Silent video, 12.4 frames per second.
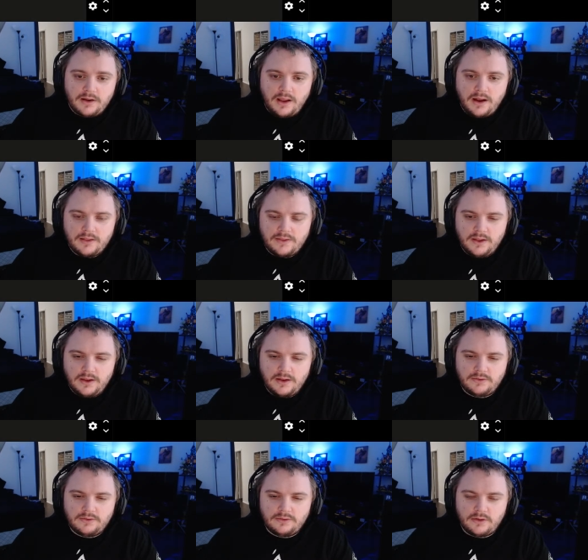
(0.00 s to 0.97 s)
And I think
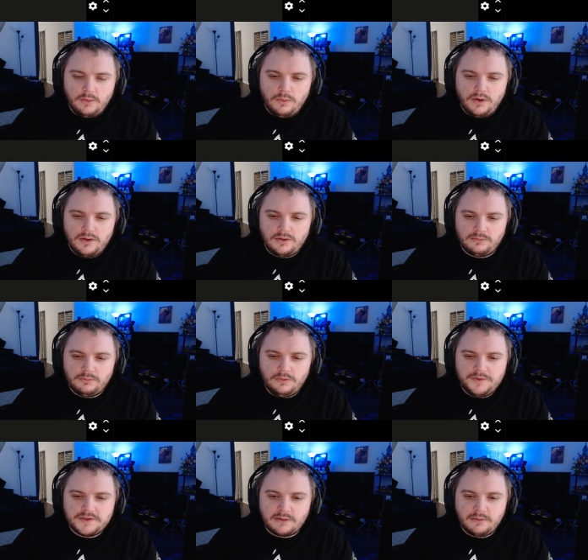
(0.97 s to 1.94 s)
it's one of those
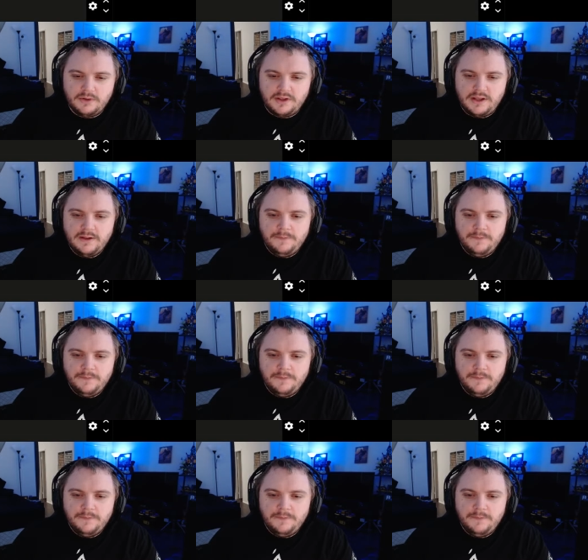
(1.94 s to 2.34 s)
movies that really